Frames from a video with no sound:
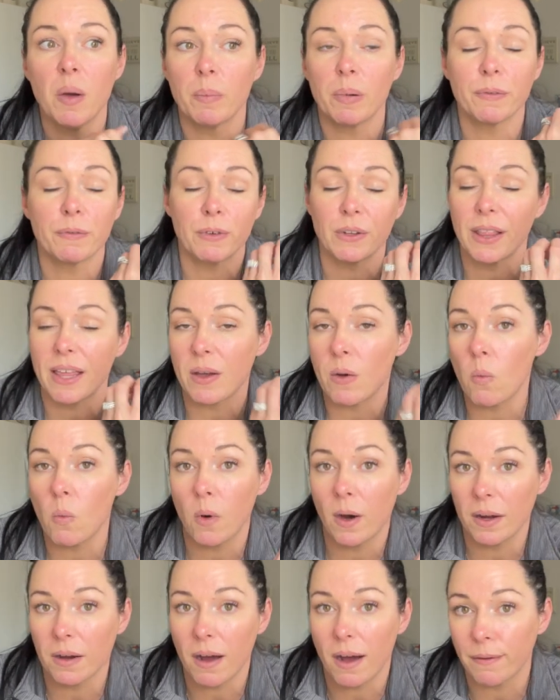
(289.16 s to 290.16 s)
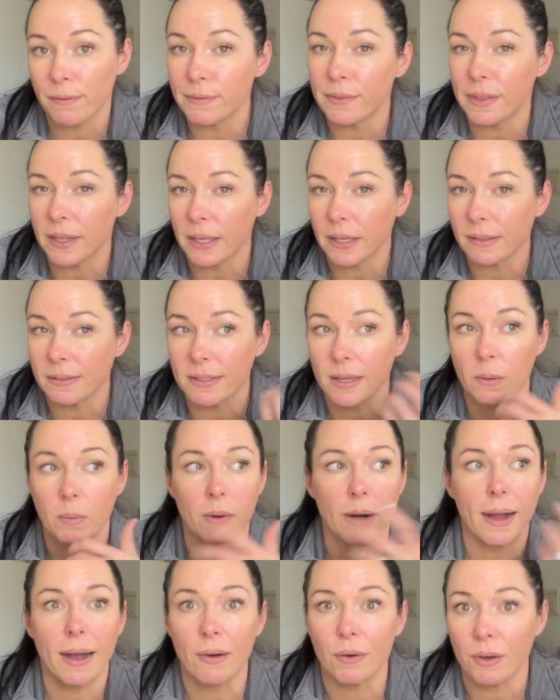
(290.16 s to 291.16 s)
but for like one-off things that
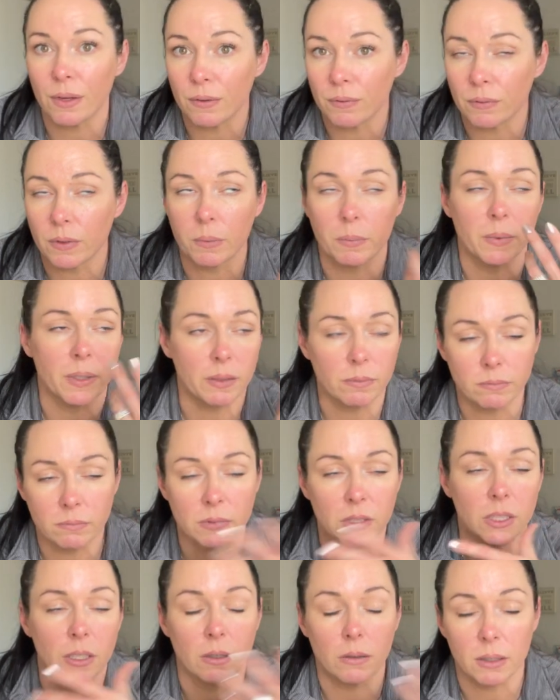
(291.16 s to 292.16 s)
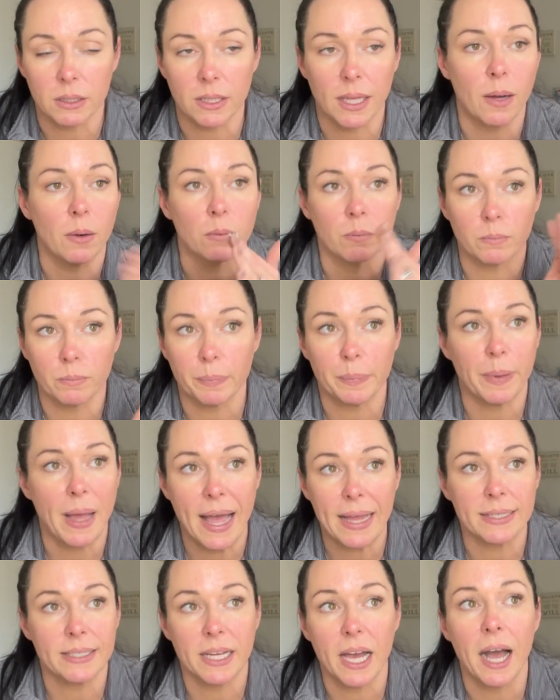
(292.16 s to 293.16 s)
we're out of when we, you know, at that
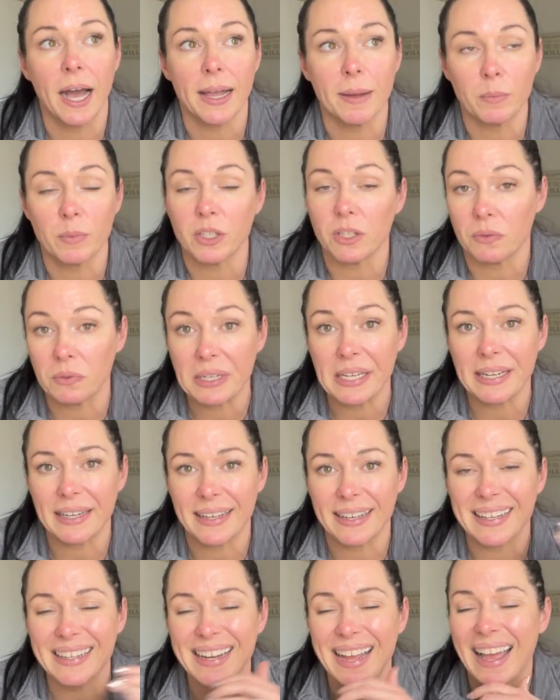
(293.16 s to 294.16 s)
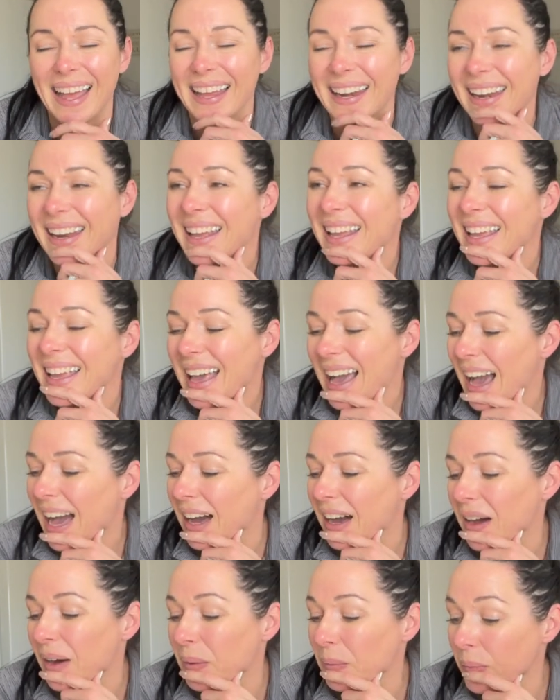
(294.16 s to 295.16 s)
bad time when you need it. And
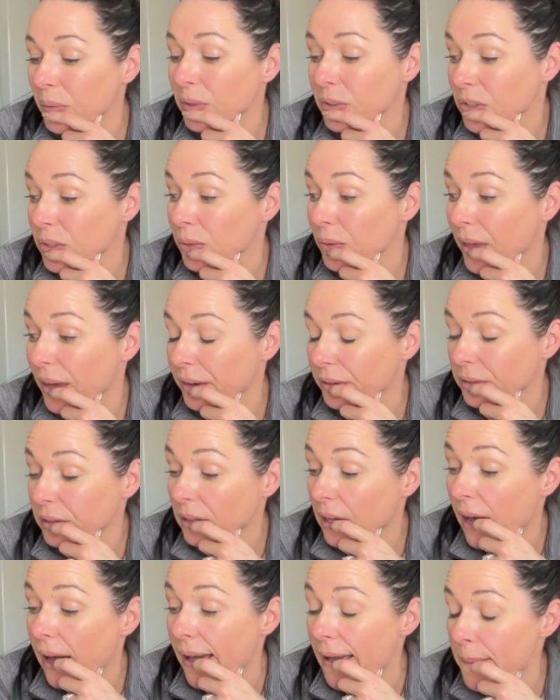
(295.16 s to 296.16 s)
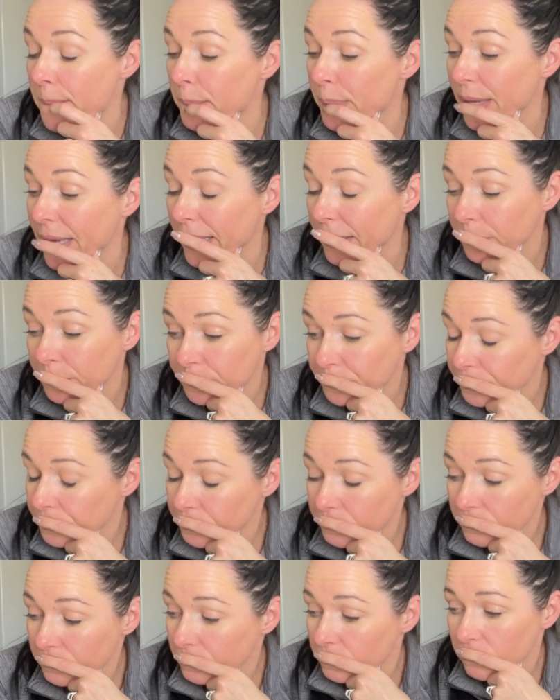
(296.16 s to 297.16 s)
uh, we'll do that a lot. But
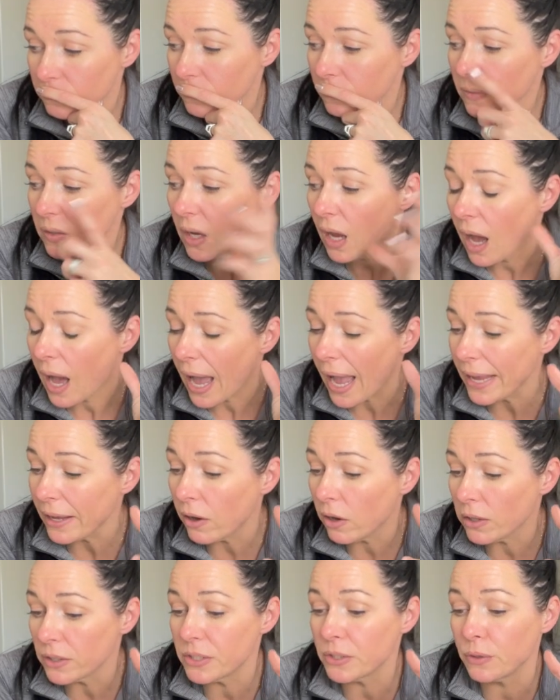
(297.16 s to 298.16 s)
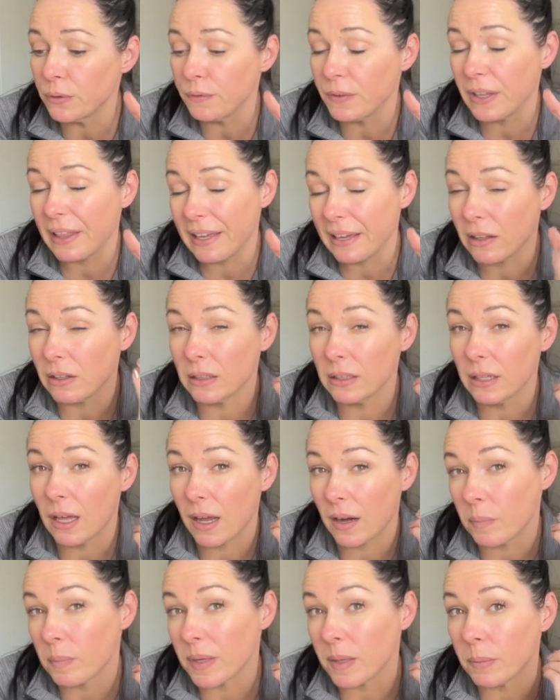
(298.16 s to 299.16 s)
I also feel like a
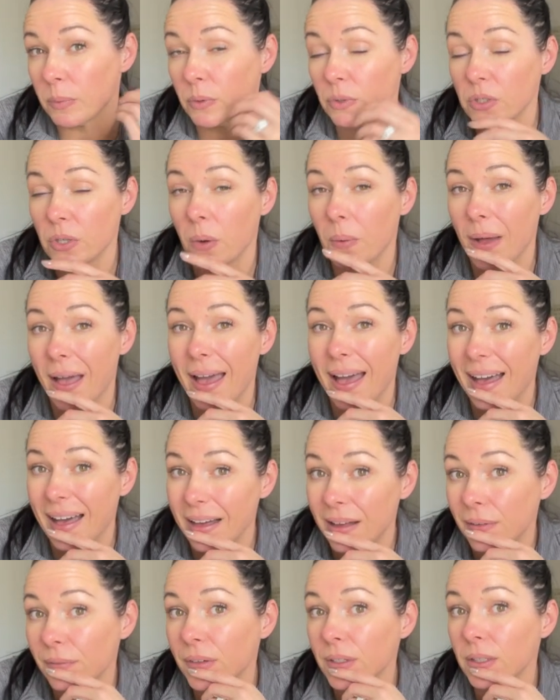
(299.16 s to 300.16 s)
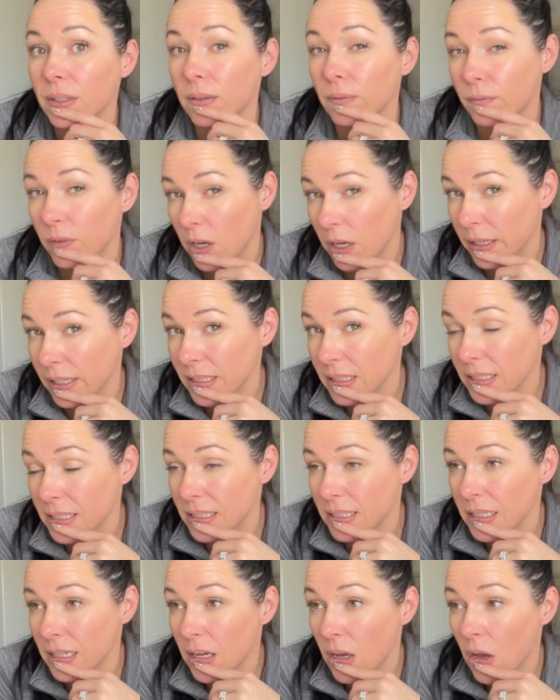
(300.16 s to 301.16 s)
lot of people don't have
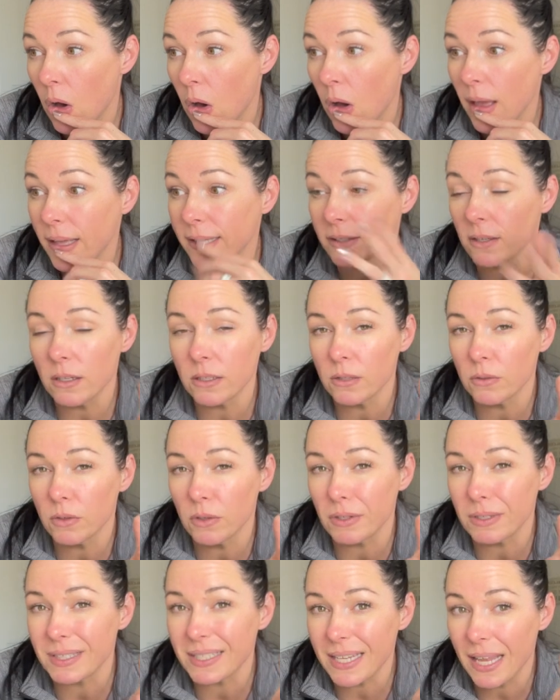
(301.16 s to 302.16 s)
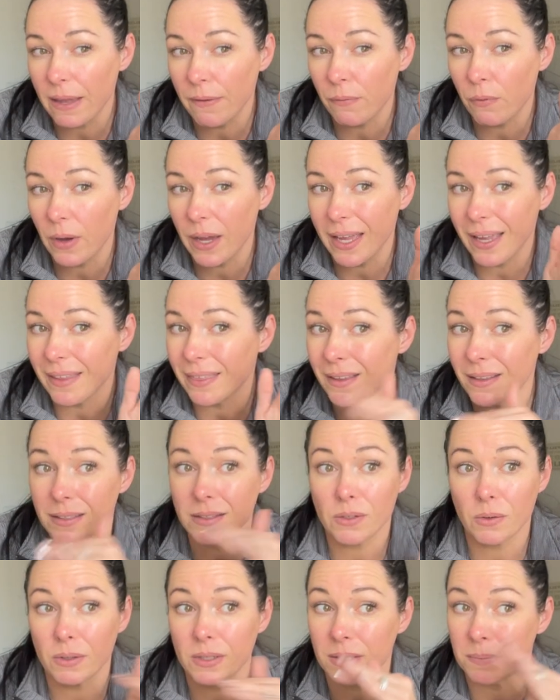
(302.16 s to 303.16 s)
Vons. It's also known as Safeway. I think it's
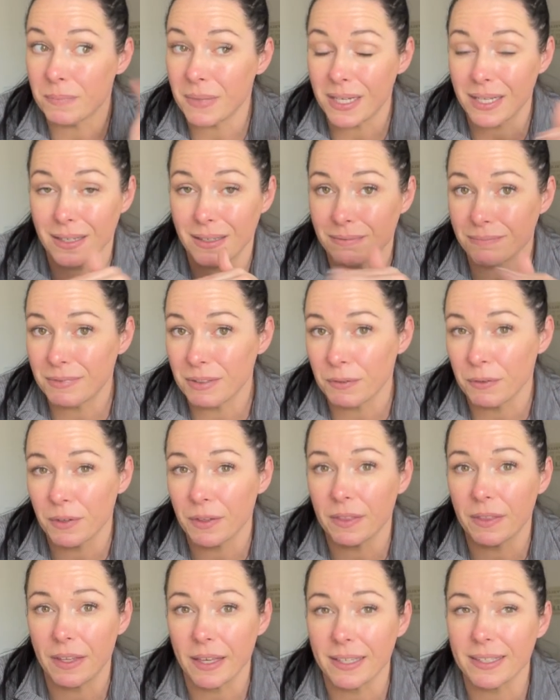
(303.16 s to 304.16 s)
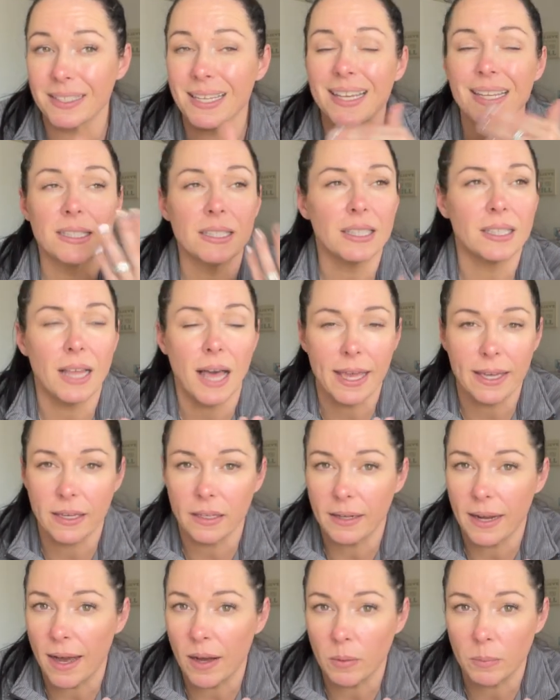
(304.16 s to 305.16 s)
known as many different things. It's like
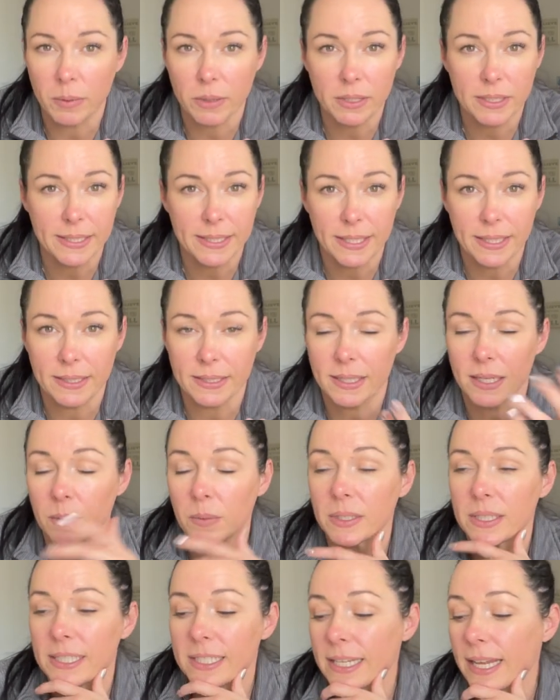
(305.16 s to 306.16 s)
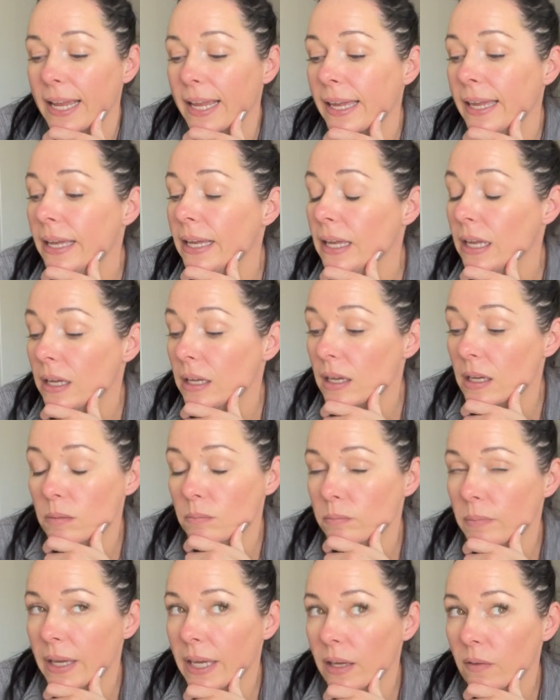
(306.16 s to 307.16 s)
an Albertsons, I would say.
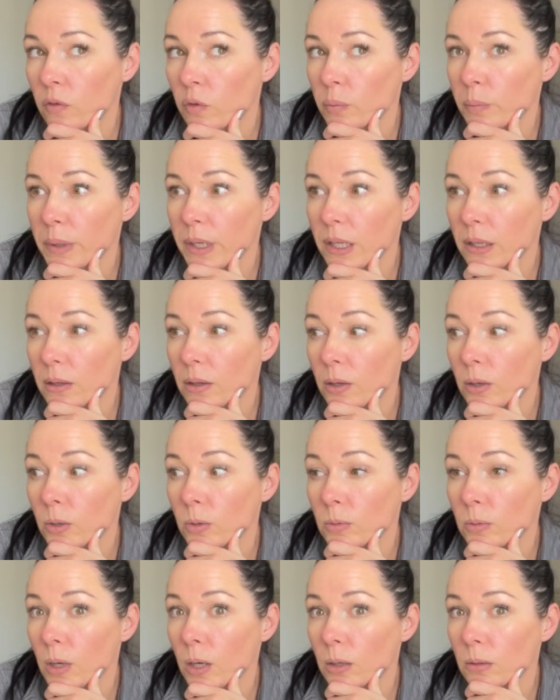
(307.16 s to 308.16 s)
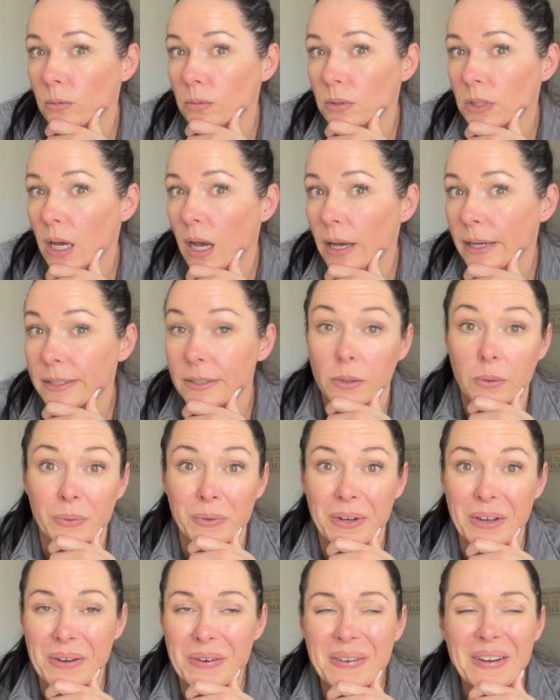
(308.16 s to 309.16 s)
It may even be co-owned, I don't
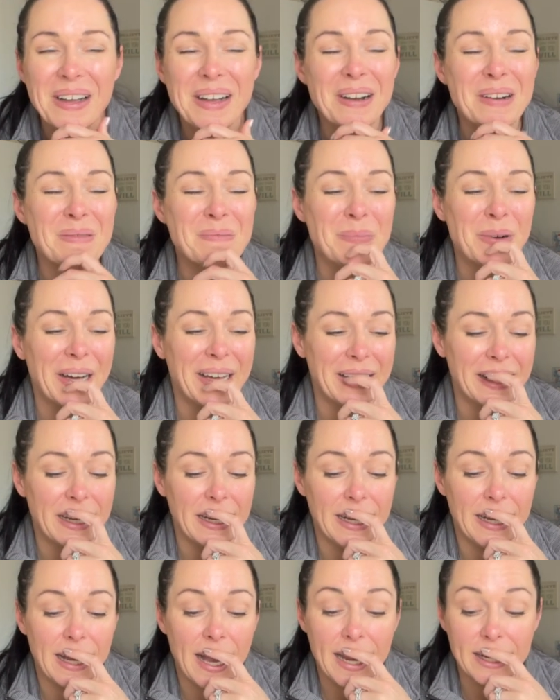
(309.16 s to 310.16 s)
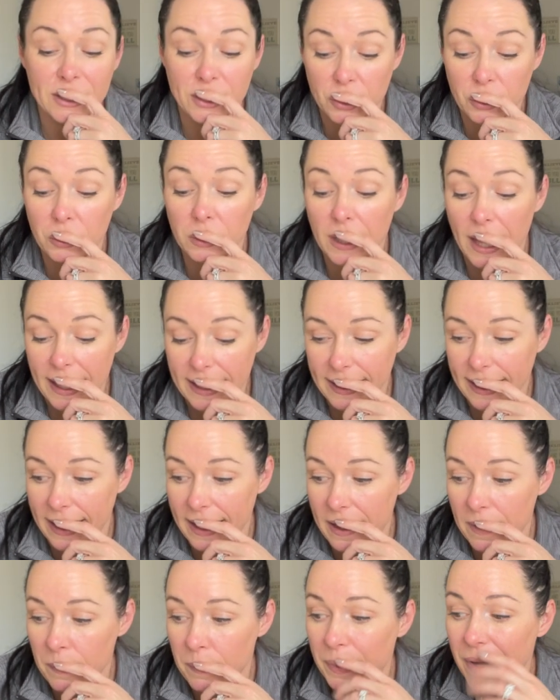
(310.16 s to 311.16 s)
know. But uh, I do like
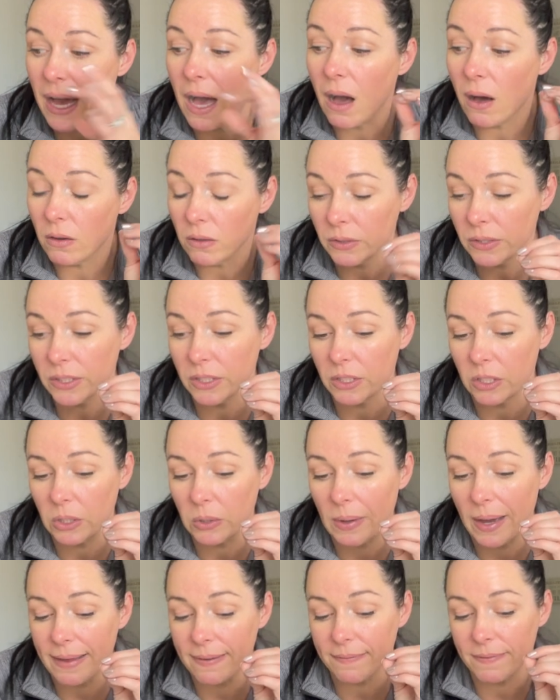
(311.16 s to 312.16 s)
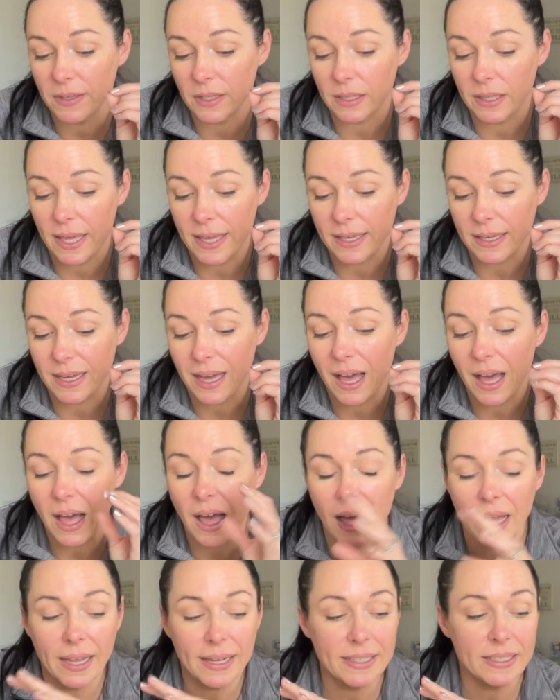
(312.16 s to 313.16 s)
it, but also I feel like
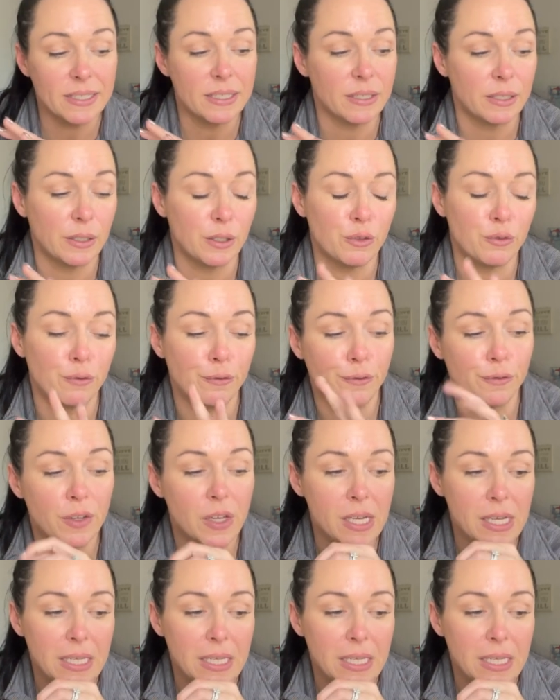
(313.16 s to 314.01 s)
kind of,